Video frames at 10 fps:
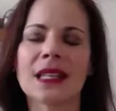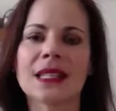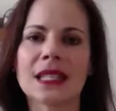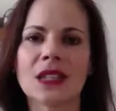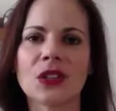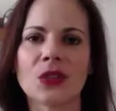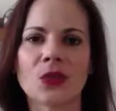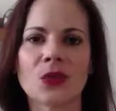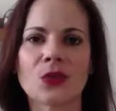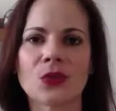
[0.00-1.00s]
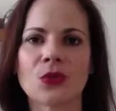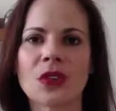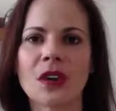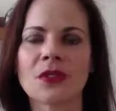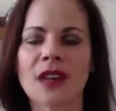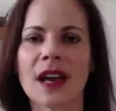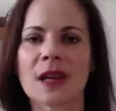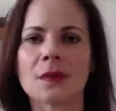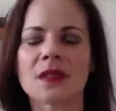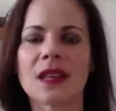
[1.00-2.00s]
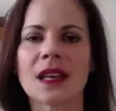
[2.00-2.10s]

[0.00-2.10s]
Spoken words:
continue through tough times.